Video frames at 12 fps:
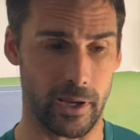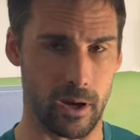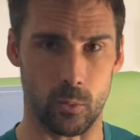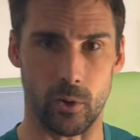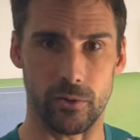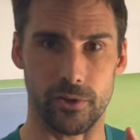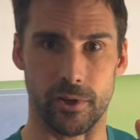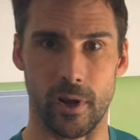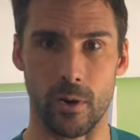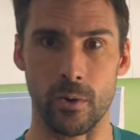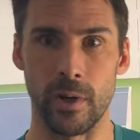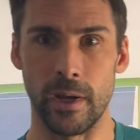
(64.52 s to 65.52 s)
kind of want to
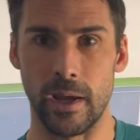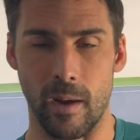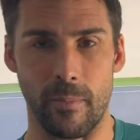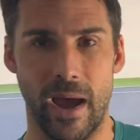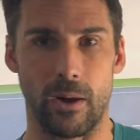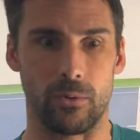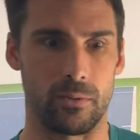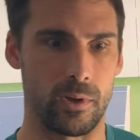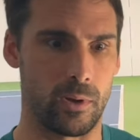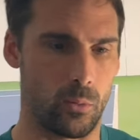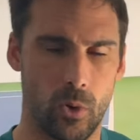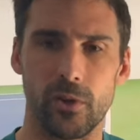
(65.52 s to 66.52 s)
know about
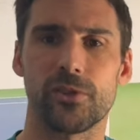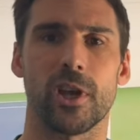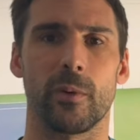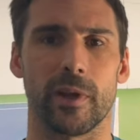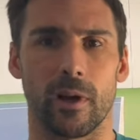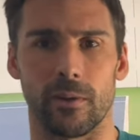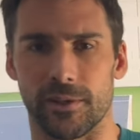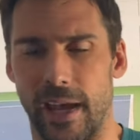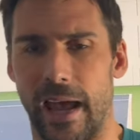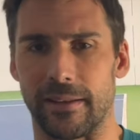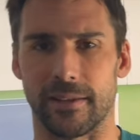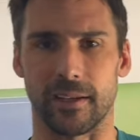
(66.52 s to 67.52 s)
what's going on
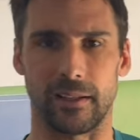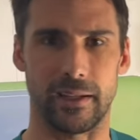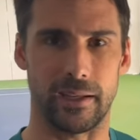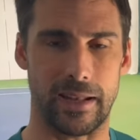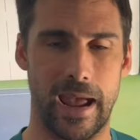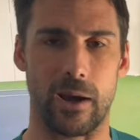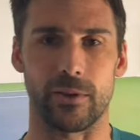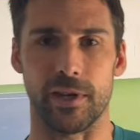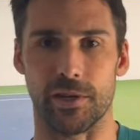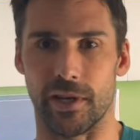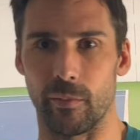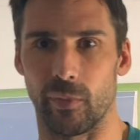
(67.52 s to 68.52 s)
tactically and how they
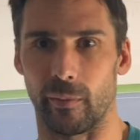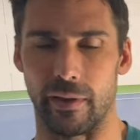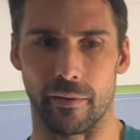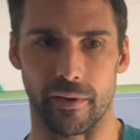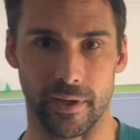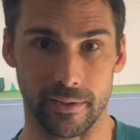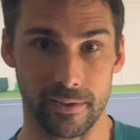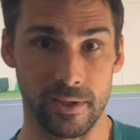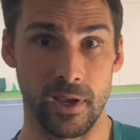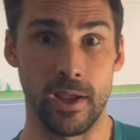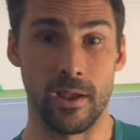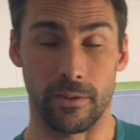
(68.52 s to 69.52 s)
should implement things,
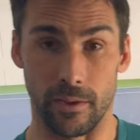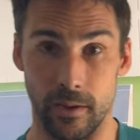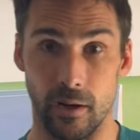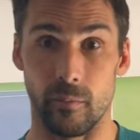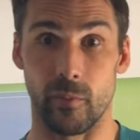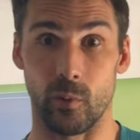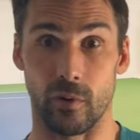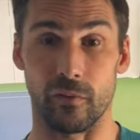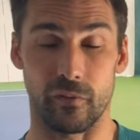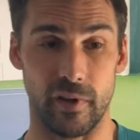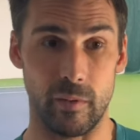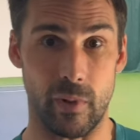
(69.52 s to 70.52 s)
the number one
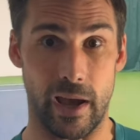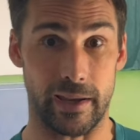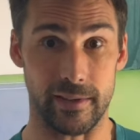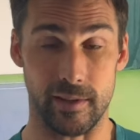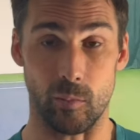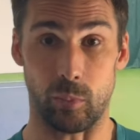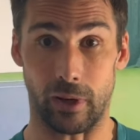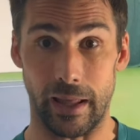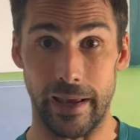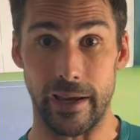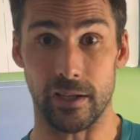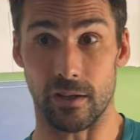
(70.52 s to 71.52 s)
feedback is that
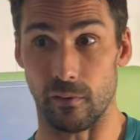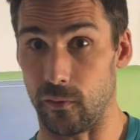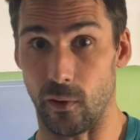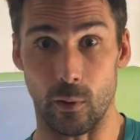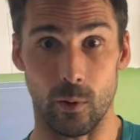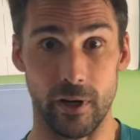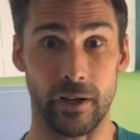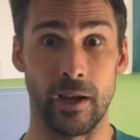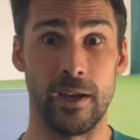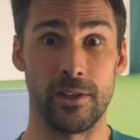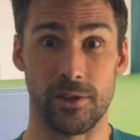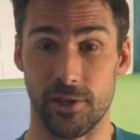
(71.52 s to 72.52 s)
players' footwork
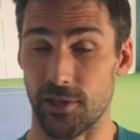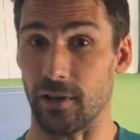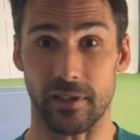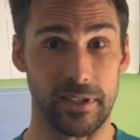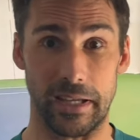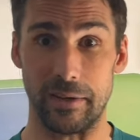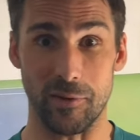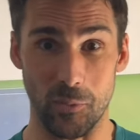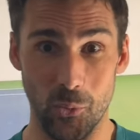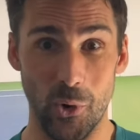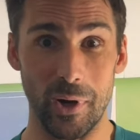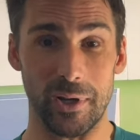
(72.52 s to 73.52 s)
sucks
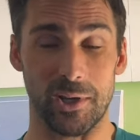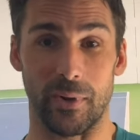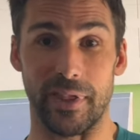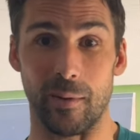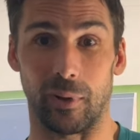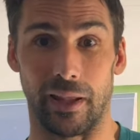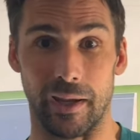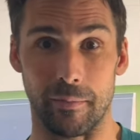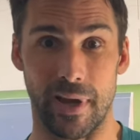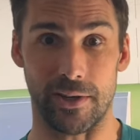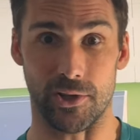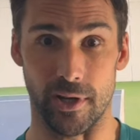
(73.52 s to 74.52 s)
even worse when they're playing
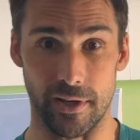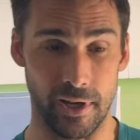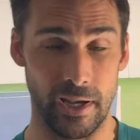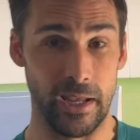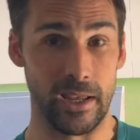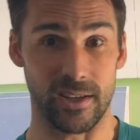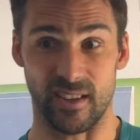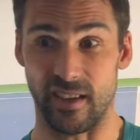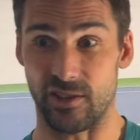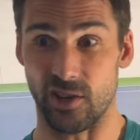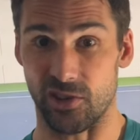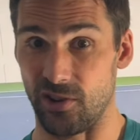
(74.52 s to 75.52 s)
matches. So they're
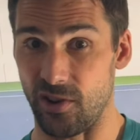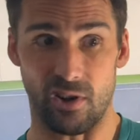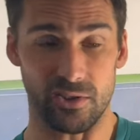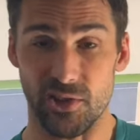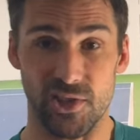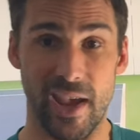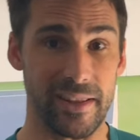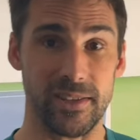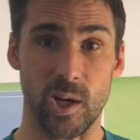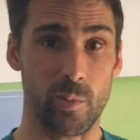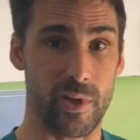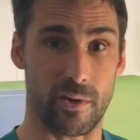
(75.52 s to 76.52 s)
just not set
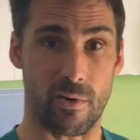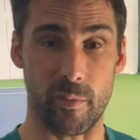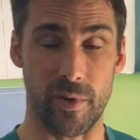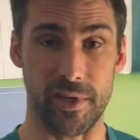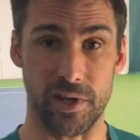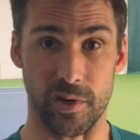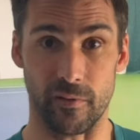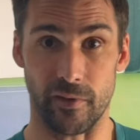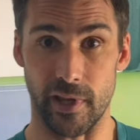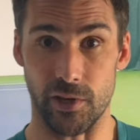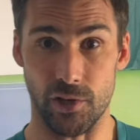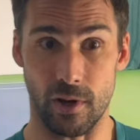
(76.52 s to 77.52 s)
up in the right position for
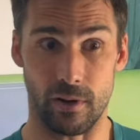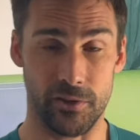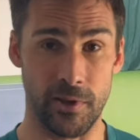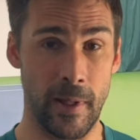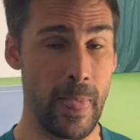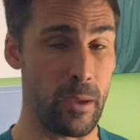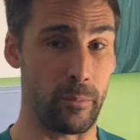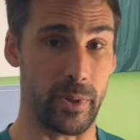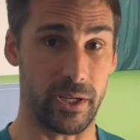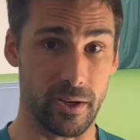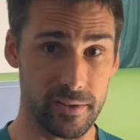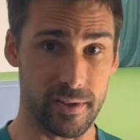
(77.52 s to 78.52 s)
their shots.
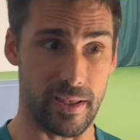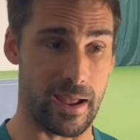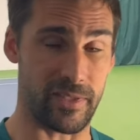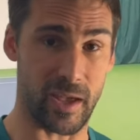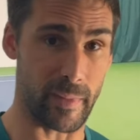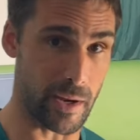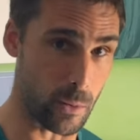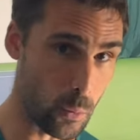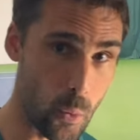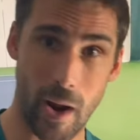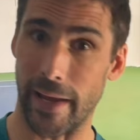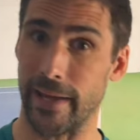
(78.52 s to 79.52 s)
Because of that, they make
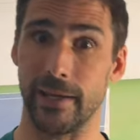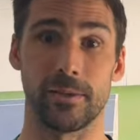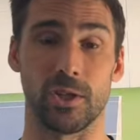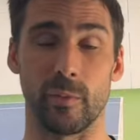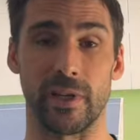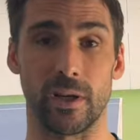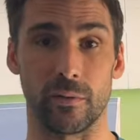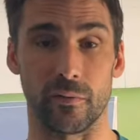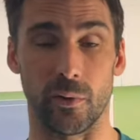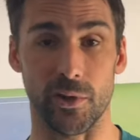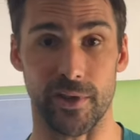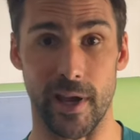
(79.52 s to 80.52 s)
way too many
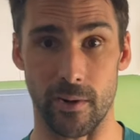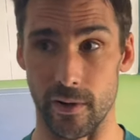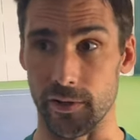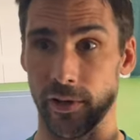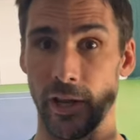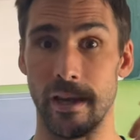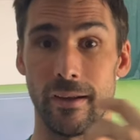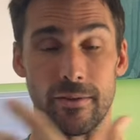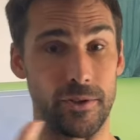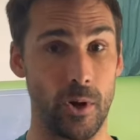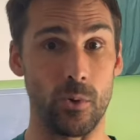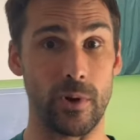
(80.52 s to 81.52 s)
unforced errors,
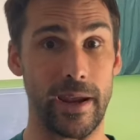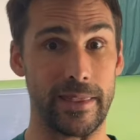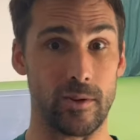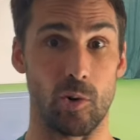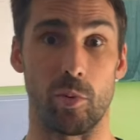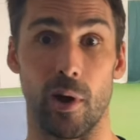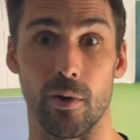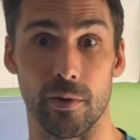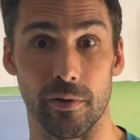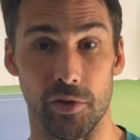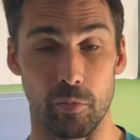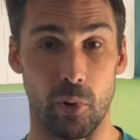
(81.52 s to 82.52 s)
donate their
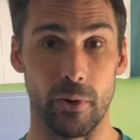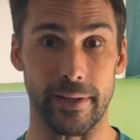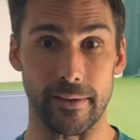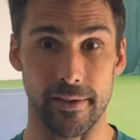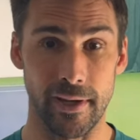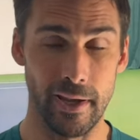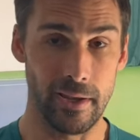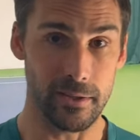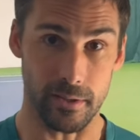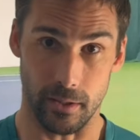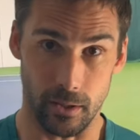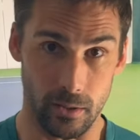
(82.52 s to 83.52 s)
opponent's points.
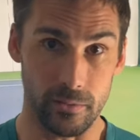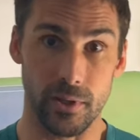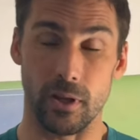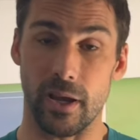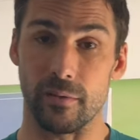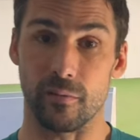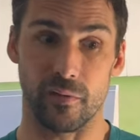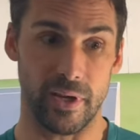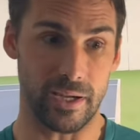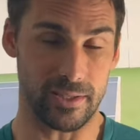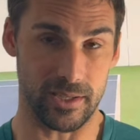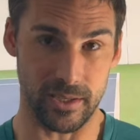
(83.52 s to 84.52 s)
So the underlying
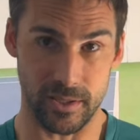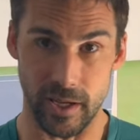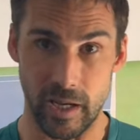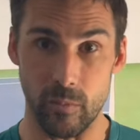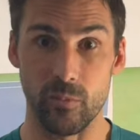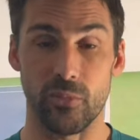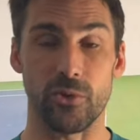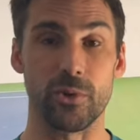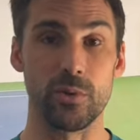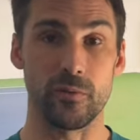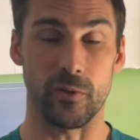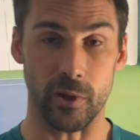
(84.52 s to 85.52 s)
fix is to
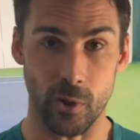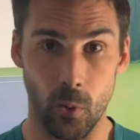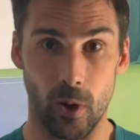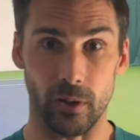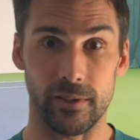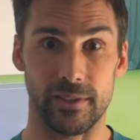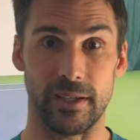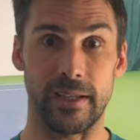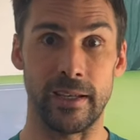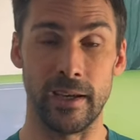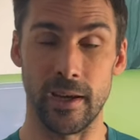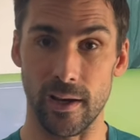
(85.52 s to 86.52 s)
improve the
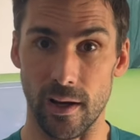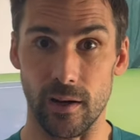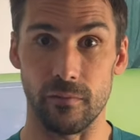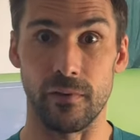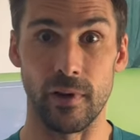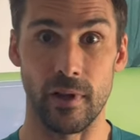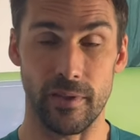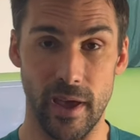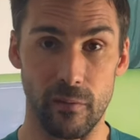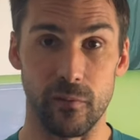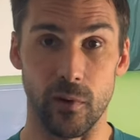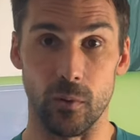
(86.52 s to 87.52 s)
quality of their
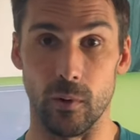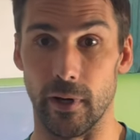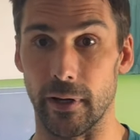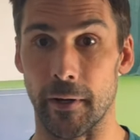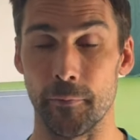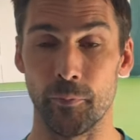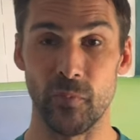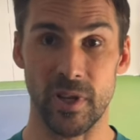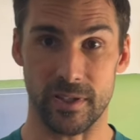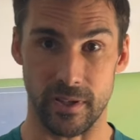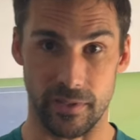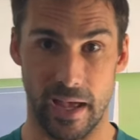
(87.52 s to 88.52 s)
footwork.
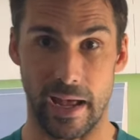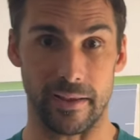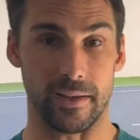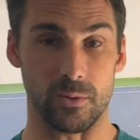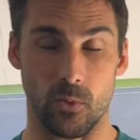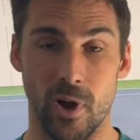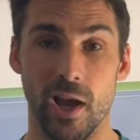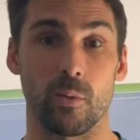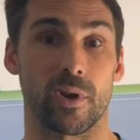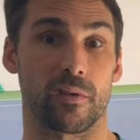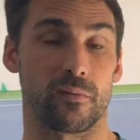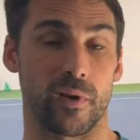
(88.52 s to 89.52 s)
So that is why I
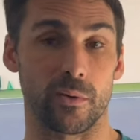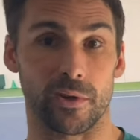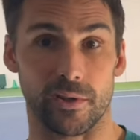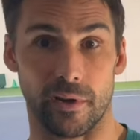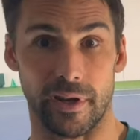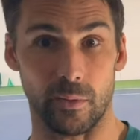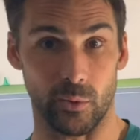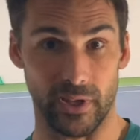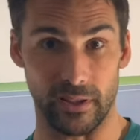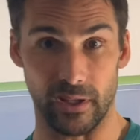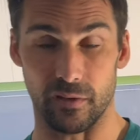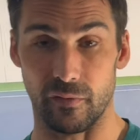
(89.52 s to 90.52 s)
want to focus on it
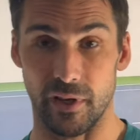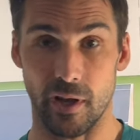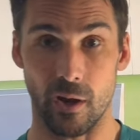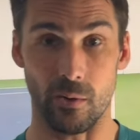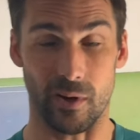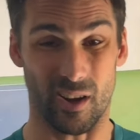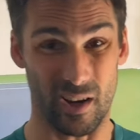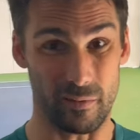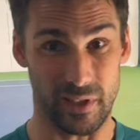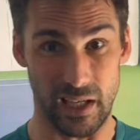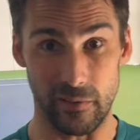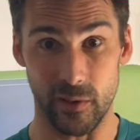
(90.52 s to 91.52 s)
within this video and kind
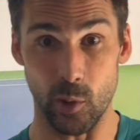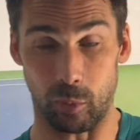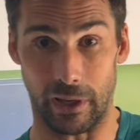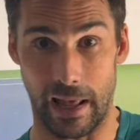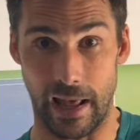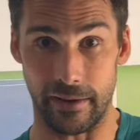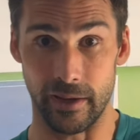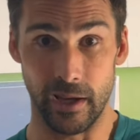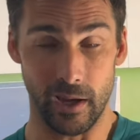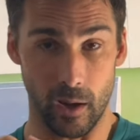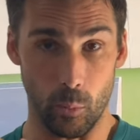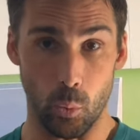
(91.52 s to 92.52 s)
of give you a plan
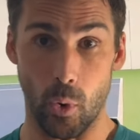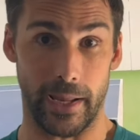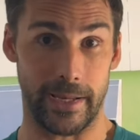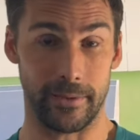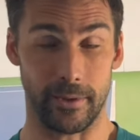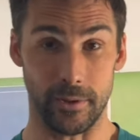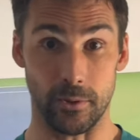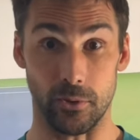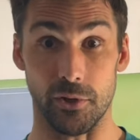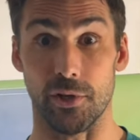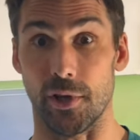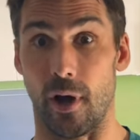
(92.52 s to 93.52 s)
and way that you can
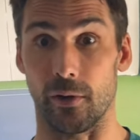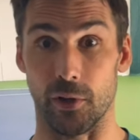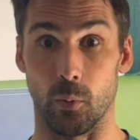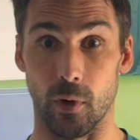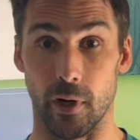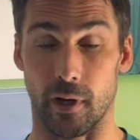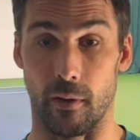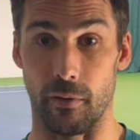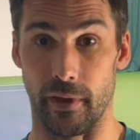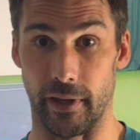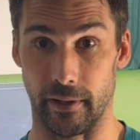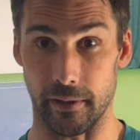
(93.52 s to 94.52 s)
start to work on
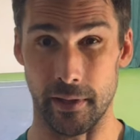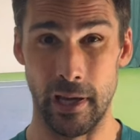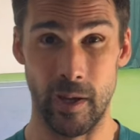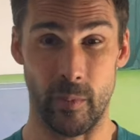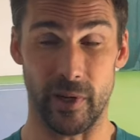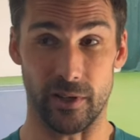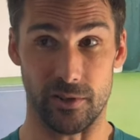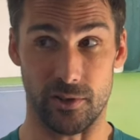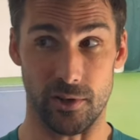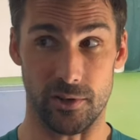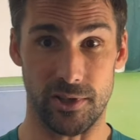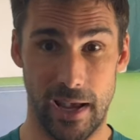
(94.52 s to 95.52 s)
things. Because
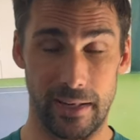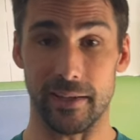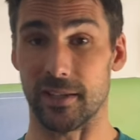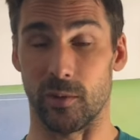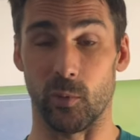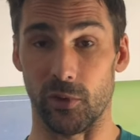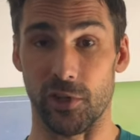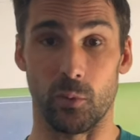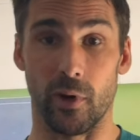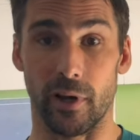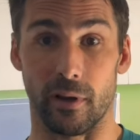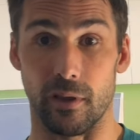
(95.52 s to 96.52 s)
just telling someone to
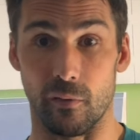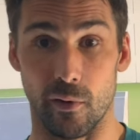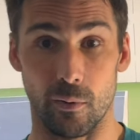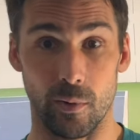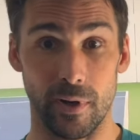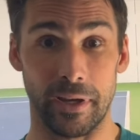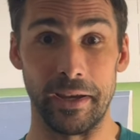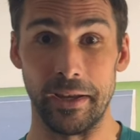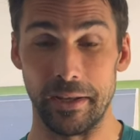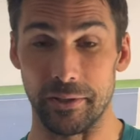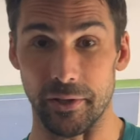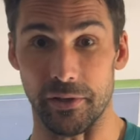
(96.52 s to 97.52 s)
work on their footwork
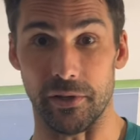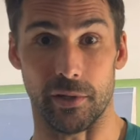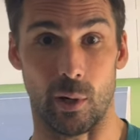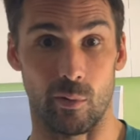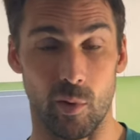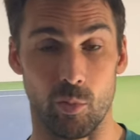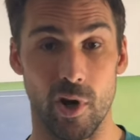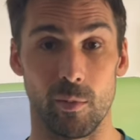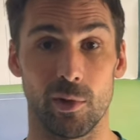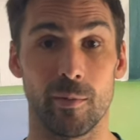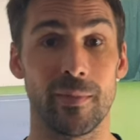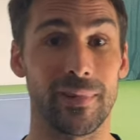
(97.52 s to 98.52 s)
doesn't solve the
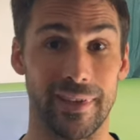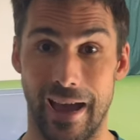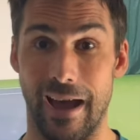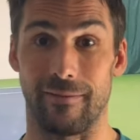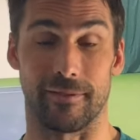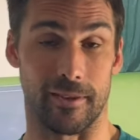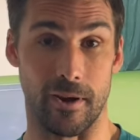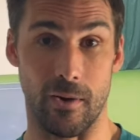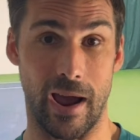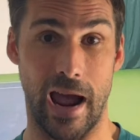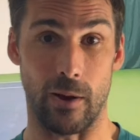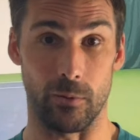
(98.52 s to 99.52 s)
problem. You have to know
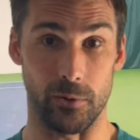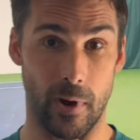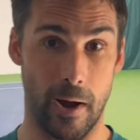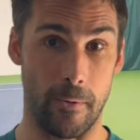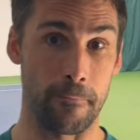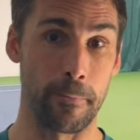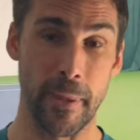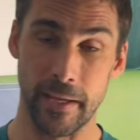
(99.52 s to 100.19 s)
how as well.